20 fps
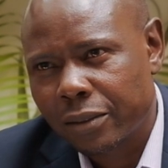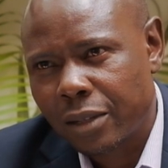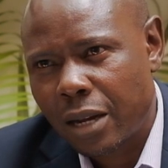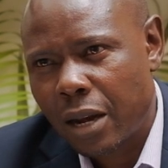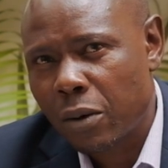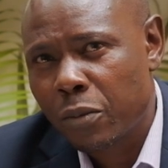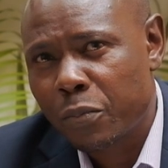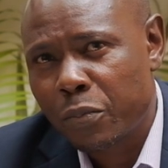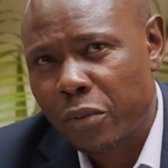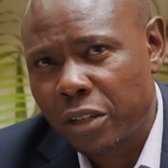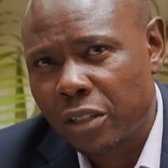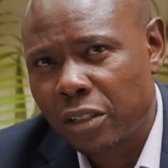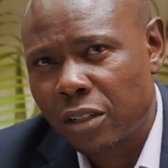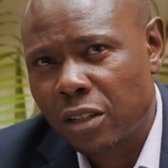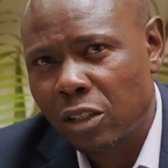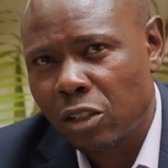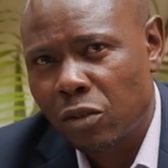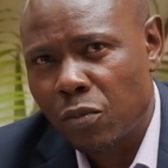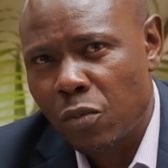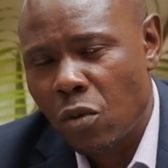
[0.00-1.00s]
I'll print
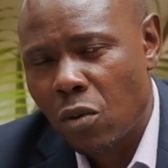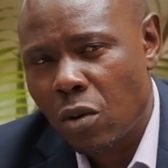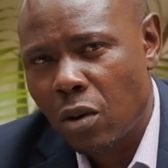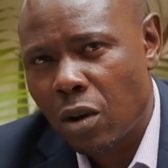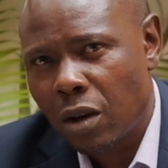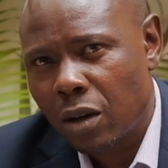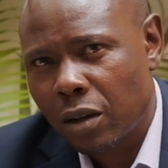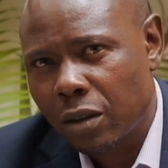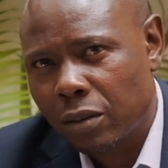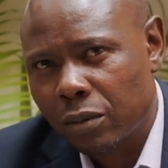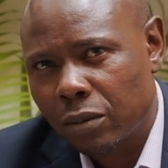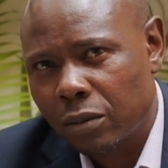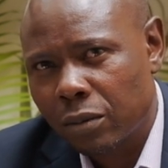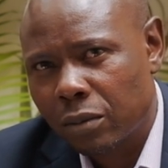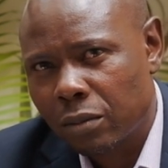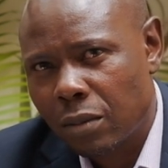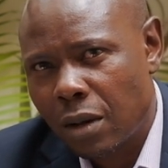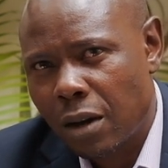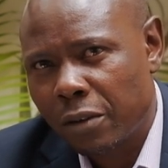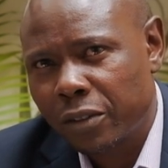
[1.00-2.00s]
this book
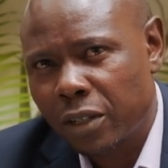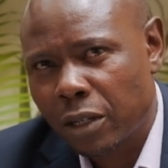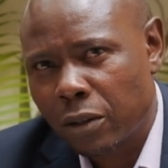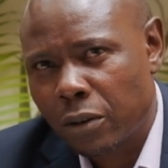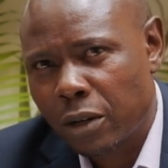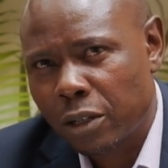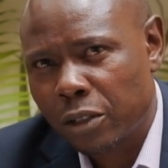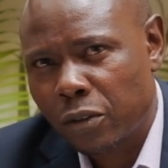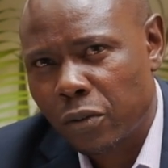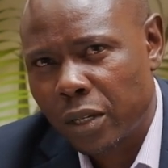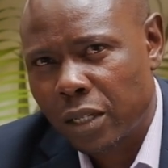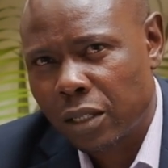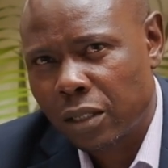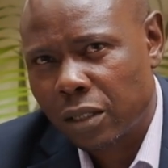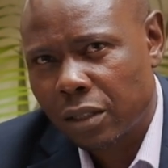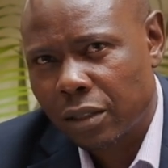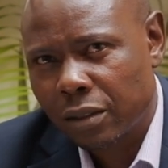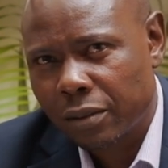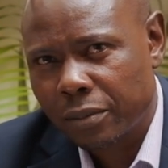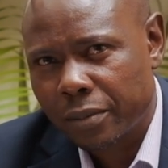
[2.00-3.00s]
after
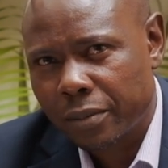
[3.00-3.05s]
graduating.